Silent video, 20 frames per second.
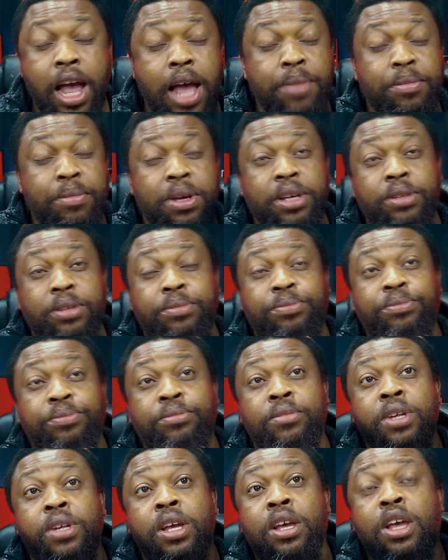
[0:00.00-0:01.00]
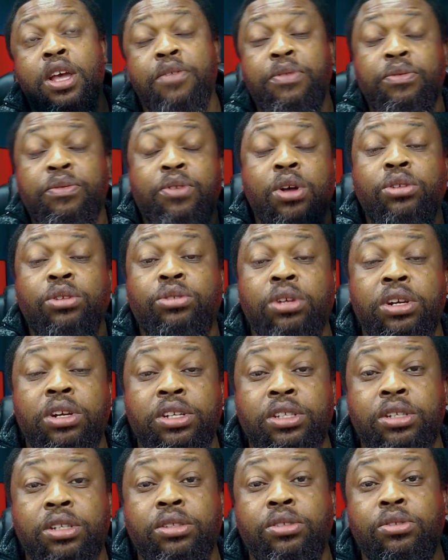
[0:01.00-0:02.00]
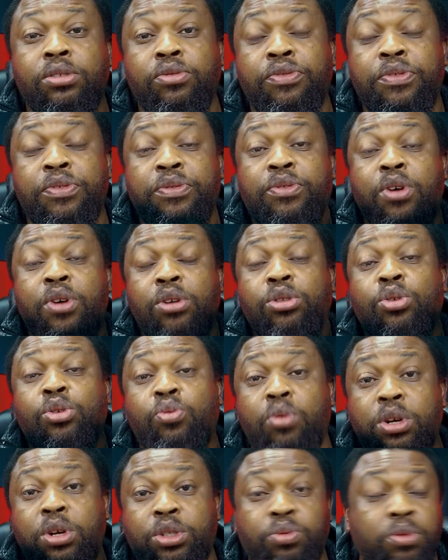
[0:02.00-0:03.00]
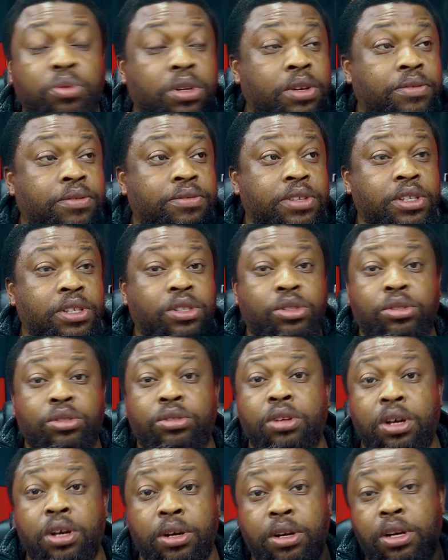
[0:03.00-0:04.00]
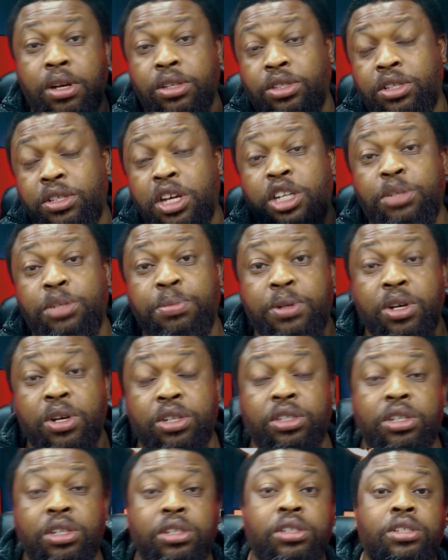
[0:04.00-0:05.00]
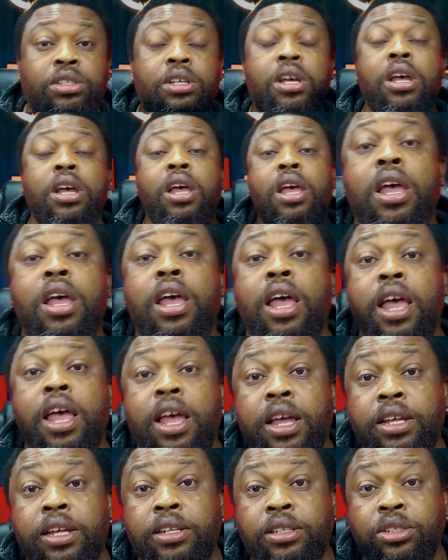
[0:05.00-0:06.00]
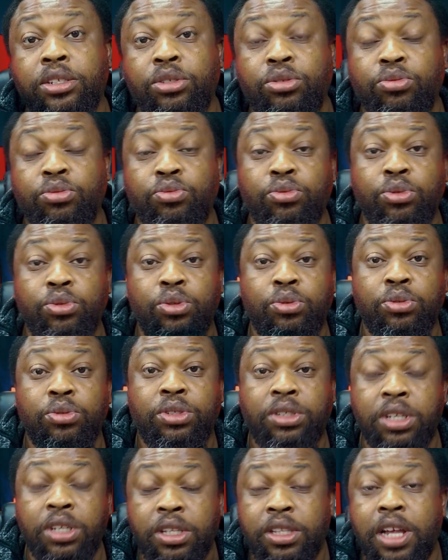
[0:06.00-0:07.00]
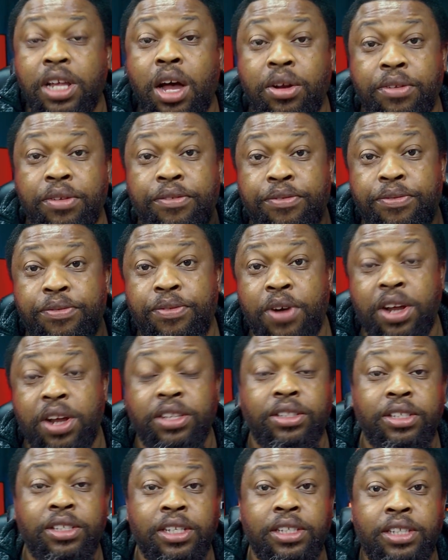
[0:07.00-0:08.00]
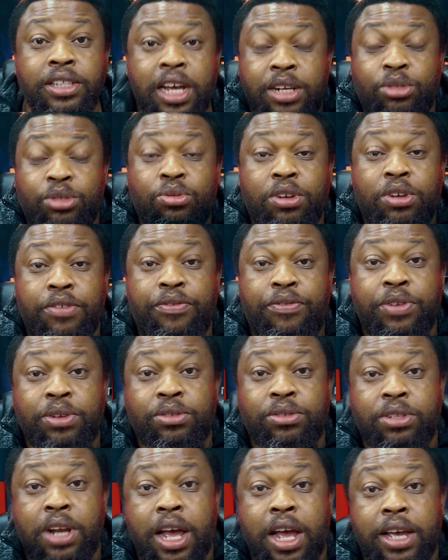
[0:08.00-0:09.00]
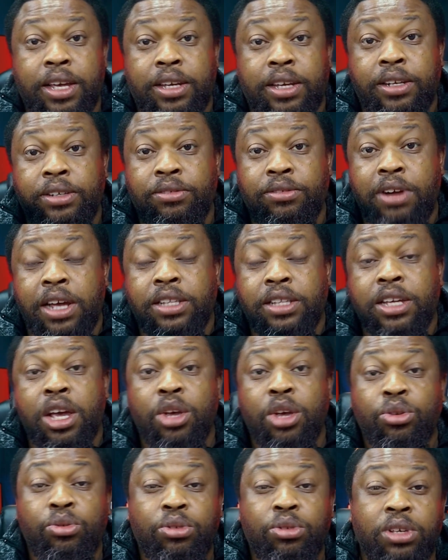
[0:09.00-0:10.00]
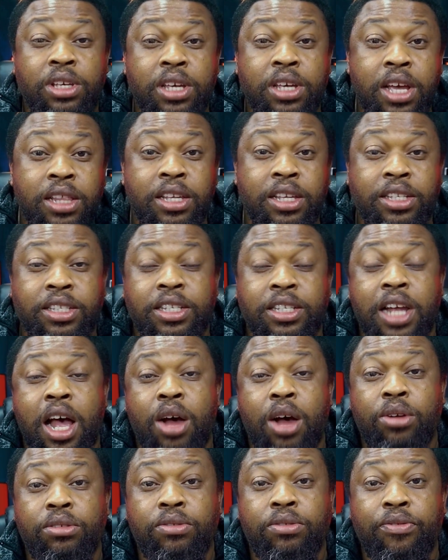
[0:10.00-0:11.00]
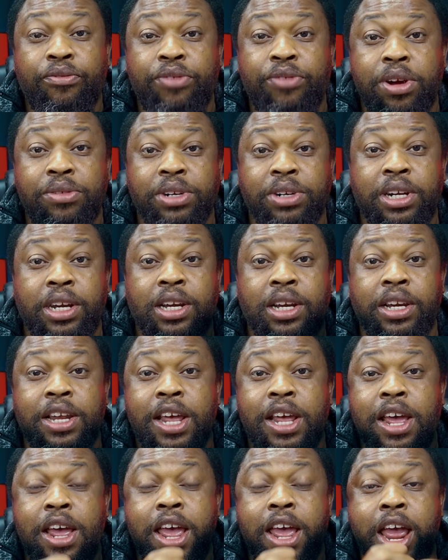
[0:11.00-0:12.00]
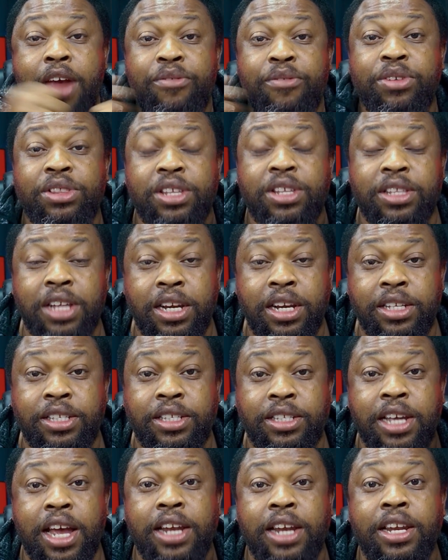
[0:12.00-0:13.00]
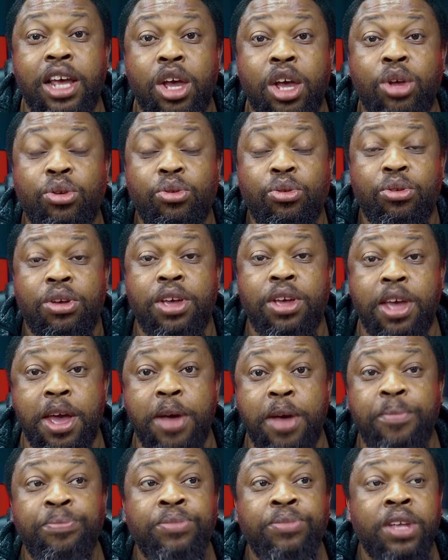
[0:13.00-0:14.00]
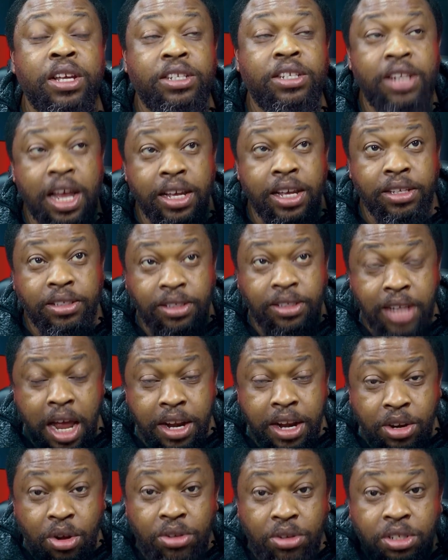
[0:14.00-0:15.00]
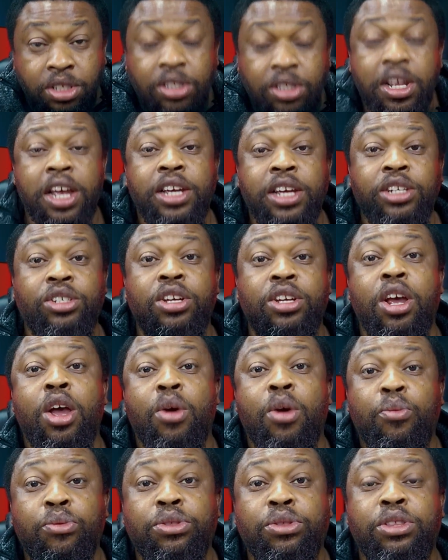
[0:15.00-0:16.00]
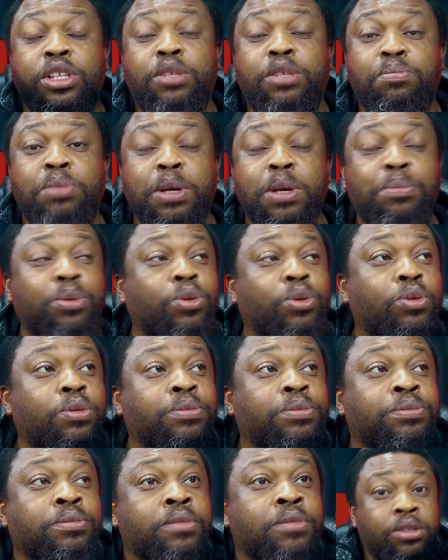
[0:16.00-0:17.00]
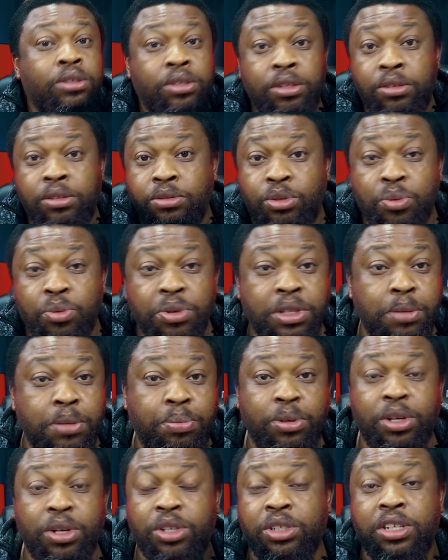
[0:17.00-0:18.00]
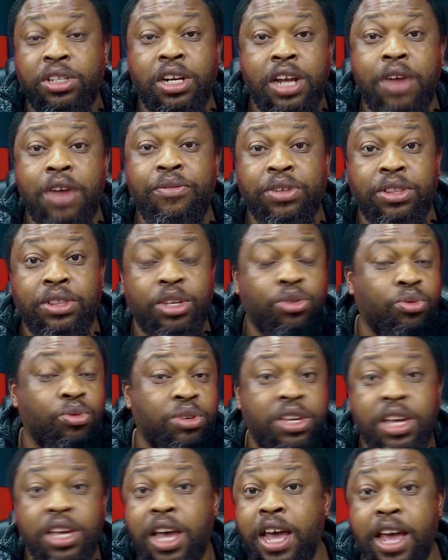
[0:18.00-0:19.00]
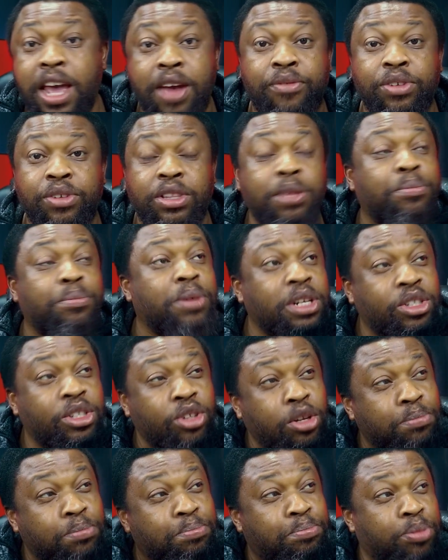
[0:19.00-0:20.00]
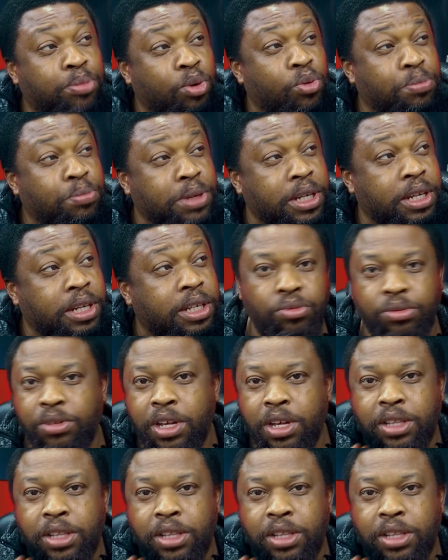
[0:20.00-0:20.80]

I mean, if you've gone to watch one of these stage productions, and you were sitting down in front, that is what it feels like, right? You hear the sound very clear. Everything that is said, you hear. It's like standing on stage with these people doing the production and everything. You hear everything, but it's not boomy.